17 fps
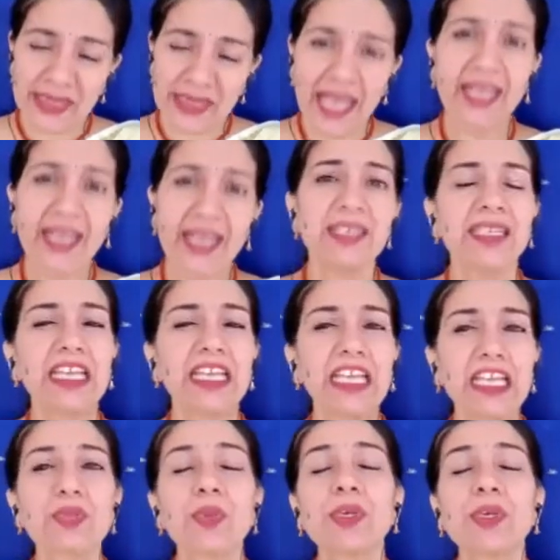Then
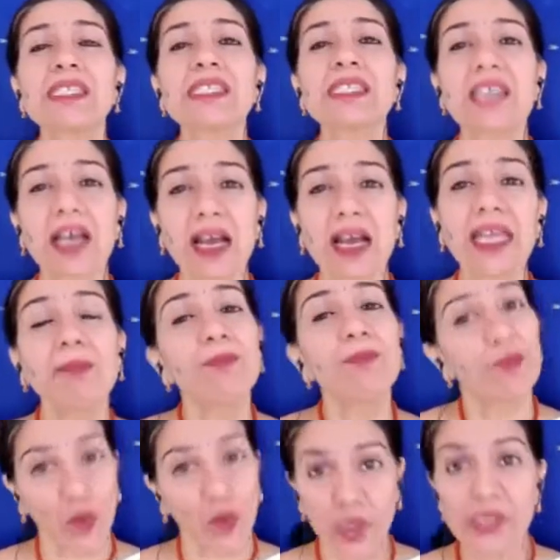it was
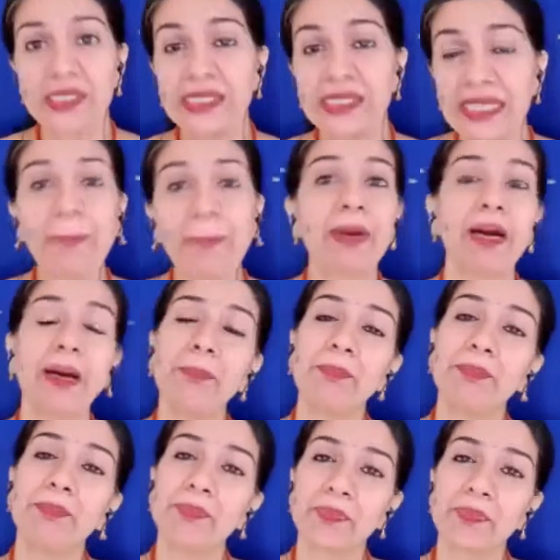time for supper.
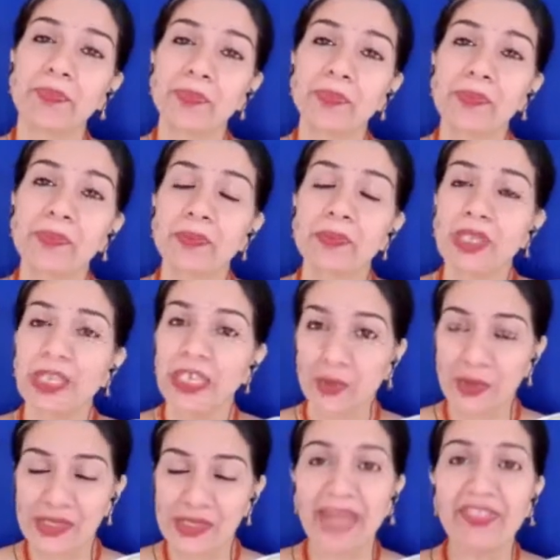
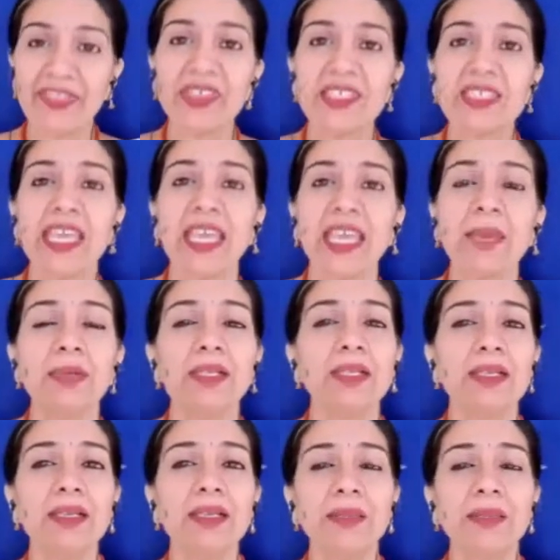He was at the
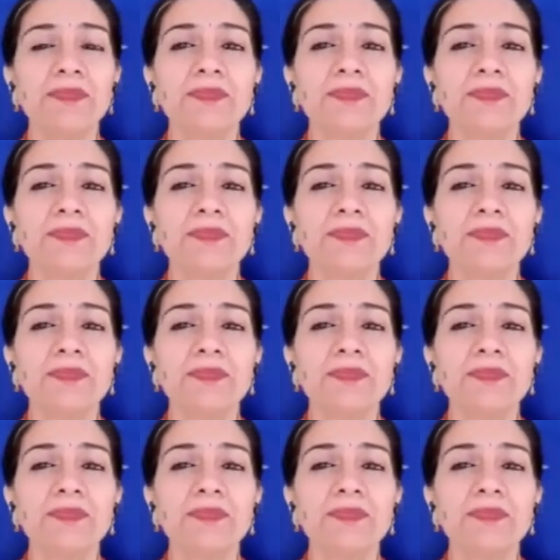table,